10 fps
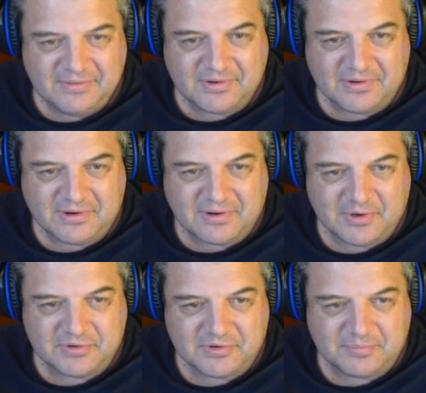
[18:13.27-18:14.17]
Work on
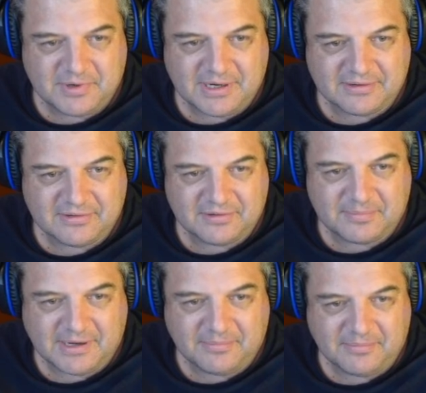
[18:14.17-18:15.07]
commercial products,
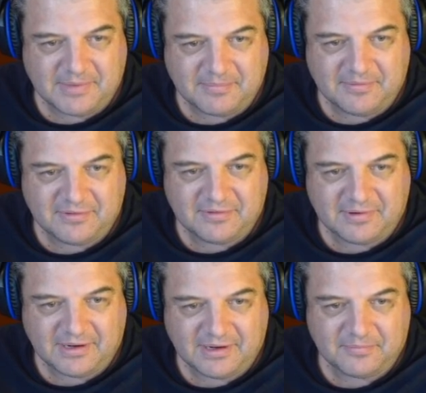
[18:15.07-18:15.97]
explain, make my
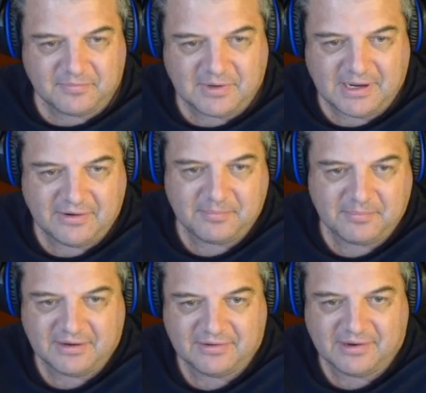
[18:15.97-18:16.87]
mistake. Harry and
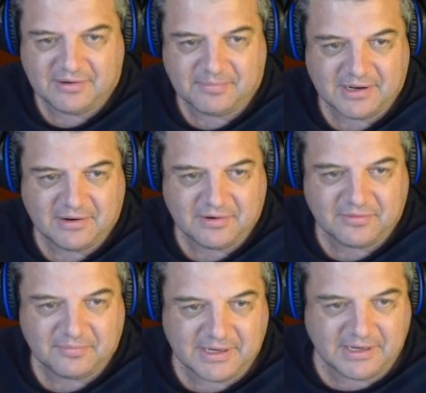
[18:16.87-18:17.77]
Meghan tend to make a lot
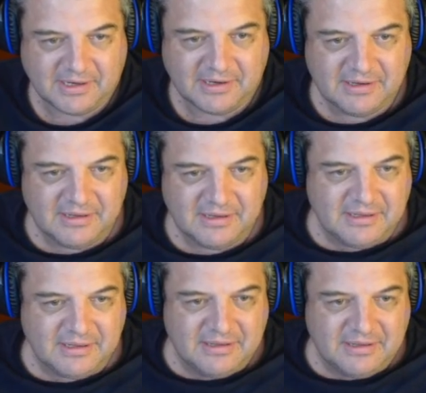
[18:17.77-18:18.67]
of money
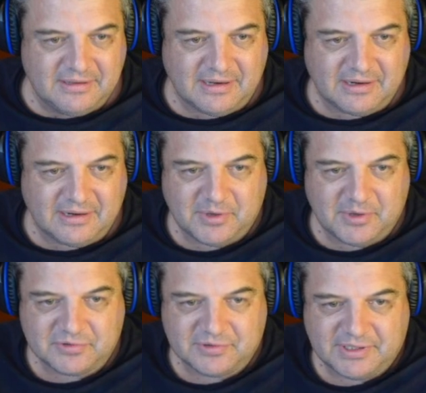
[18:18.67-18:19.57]
selling
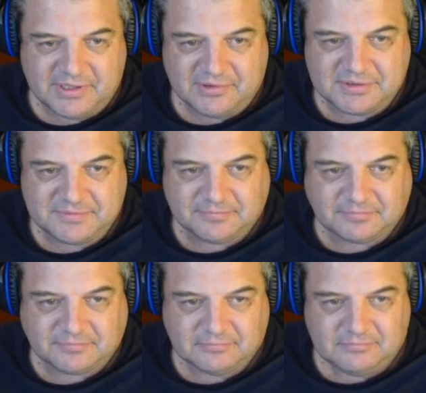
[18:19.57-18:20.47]
commercial deals.
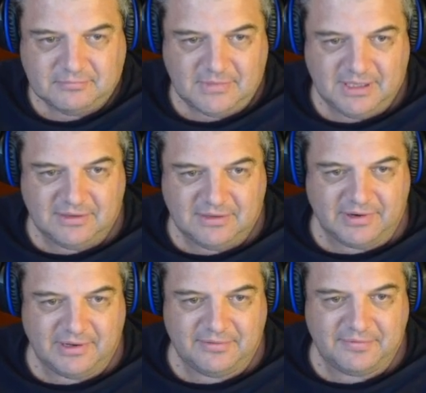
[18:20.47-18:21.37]
That's
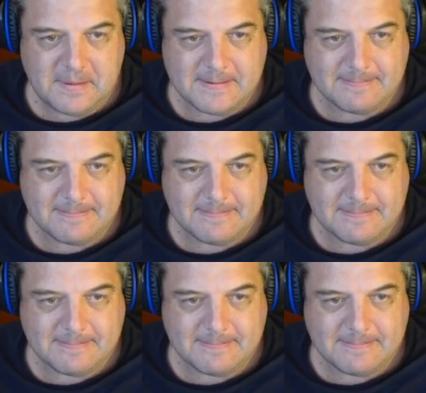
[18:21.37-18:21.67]
fair enough.